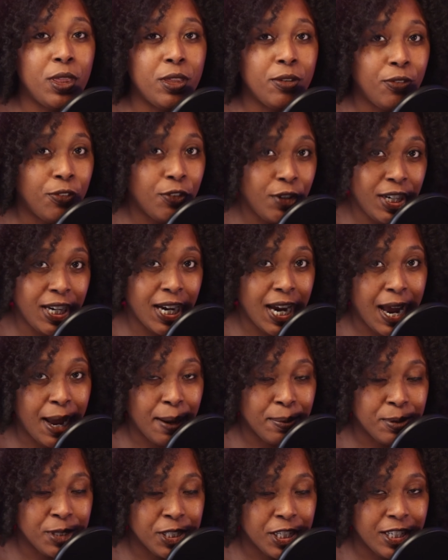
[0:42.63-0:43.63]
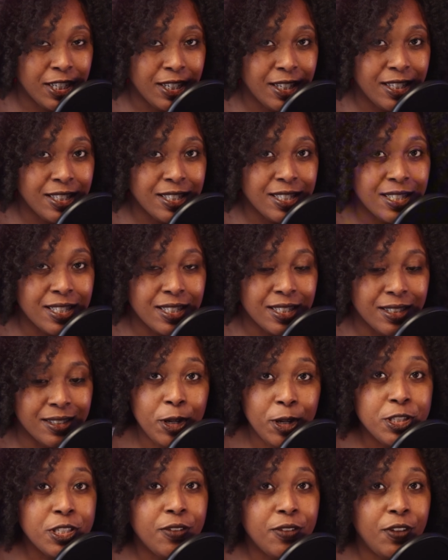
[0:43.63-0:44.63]
with free options. And
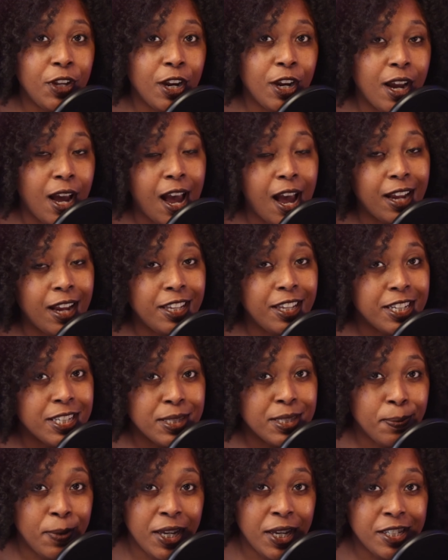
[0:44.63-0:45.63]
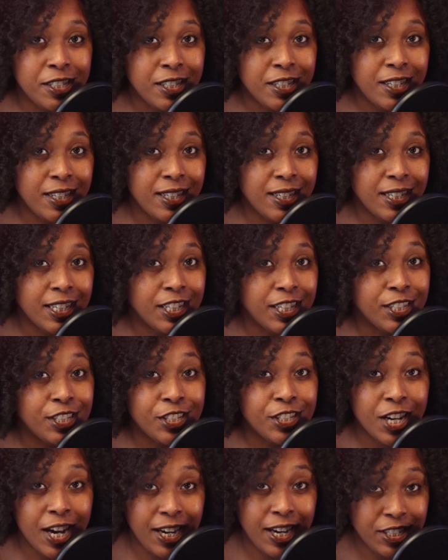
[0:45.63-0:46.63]
most of your audience budget is
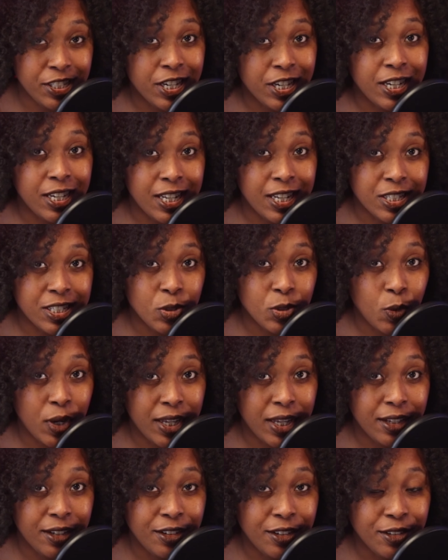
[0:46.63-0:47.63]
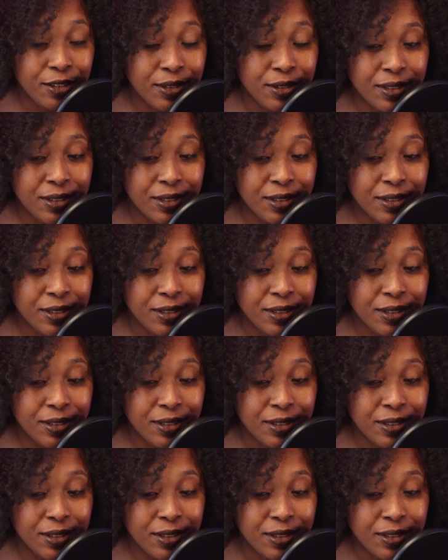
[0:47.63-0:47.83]
changing as well.